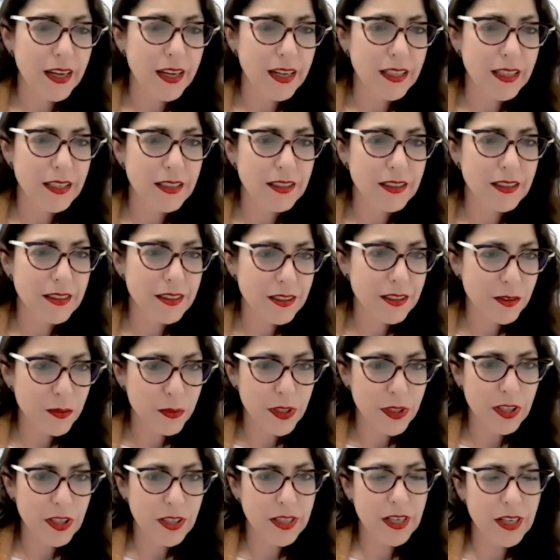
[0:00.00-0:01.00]
and
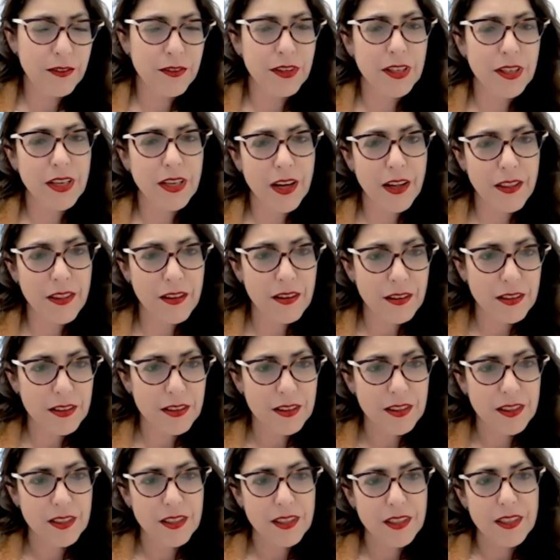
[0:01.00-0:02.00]
we don't have any other.
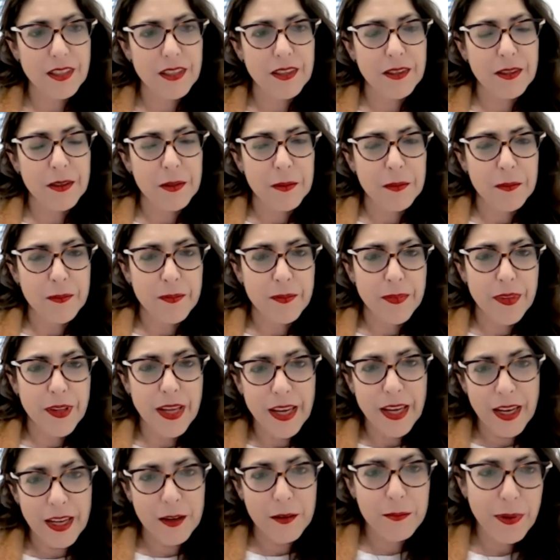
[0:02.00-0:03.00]

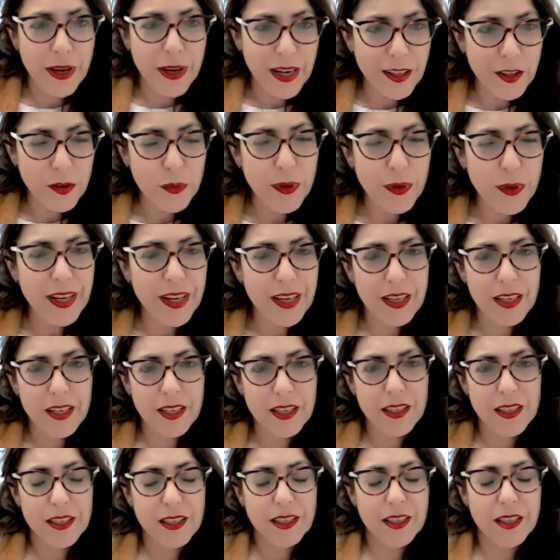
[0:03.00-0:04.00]
And by the
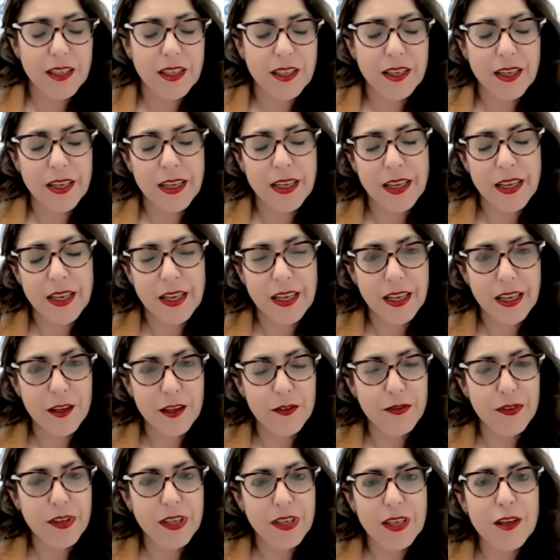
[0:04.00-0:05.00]
way,
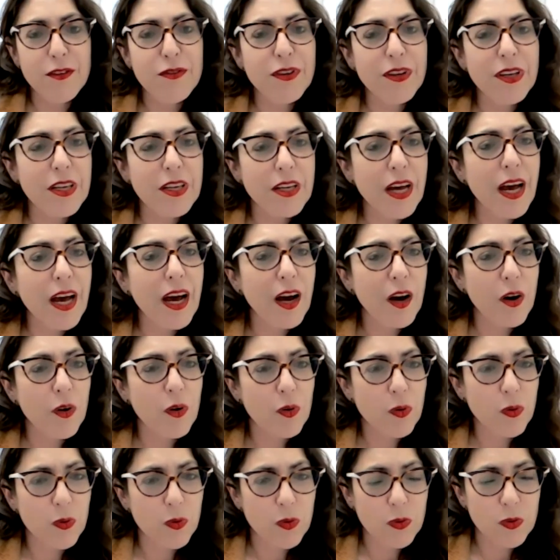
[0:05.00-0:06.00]
even
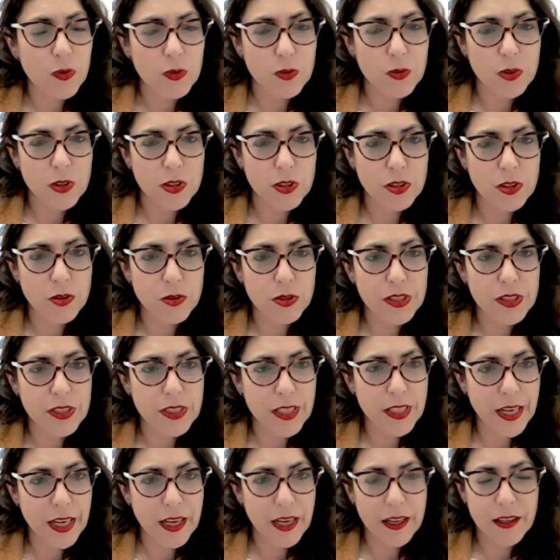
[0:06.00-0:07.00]
now, what you
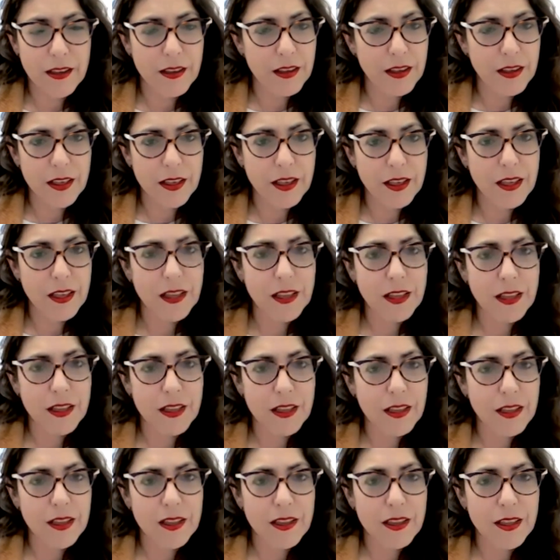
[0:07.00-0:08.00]
said,
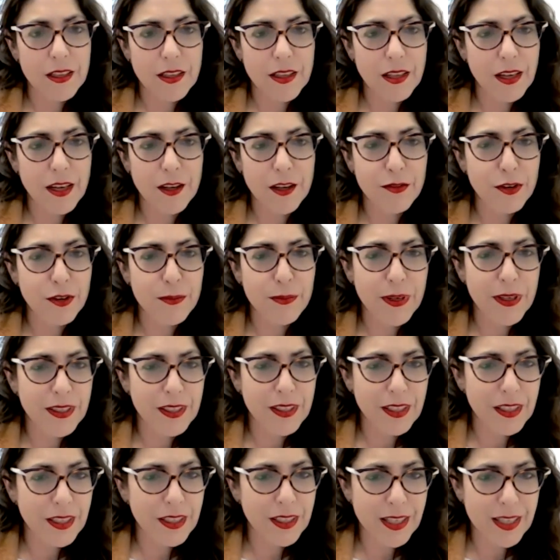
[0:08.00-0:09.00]

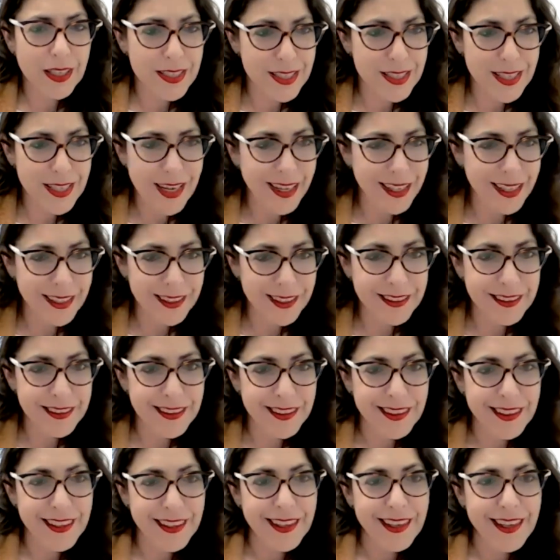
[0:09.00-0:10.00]
everybody assigned.
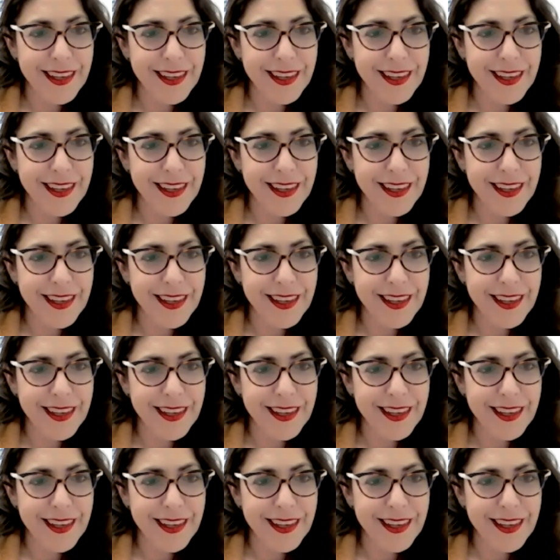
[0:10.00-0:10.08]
